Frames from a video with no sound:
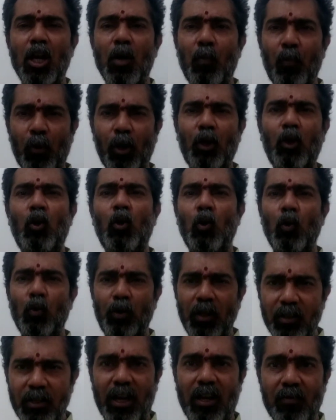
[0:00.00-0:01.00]

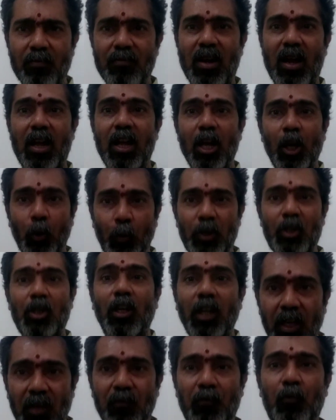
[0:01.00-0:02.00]
prakriti dharma, which
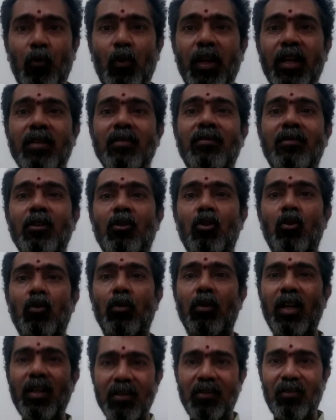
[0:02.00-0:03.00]
influences to
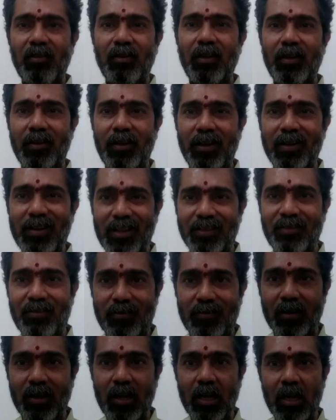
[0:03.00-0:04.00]
construct a
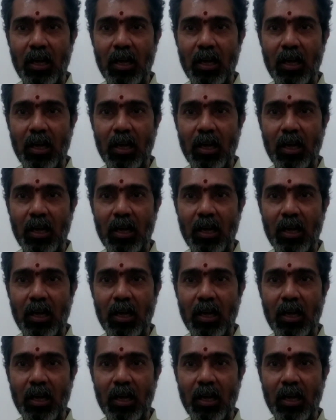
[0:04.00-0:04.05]
nest,